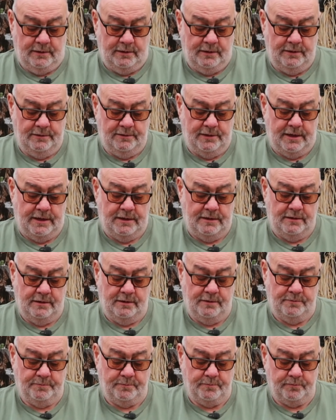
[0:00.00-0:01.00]
And then,
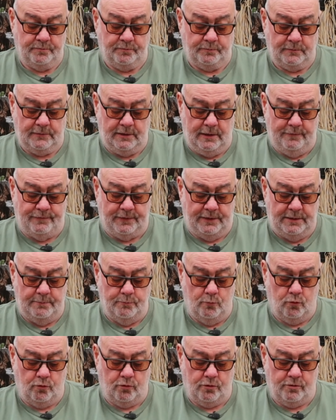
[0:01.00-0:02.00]
if any
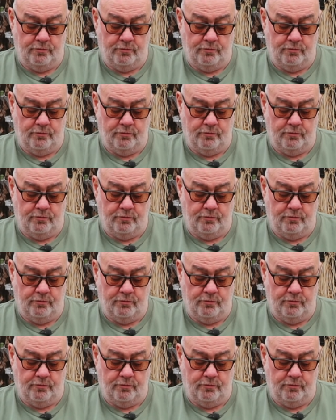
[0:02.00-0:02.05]
more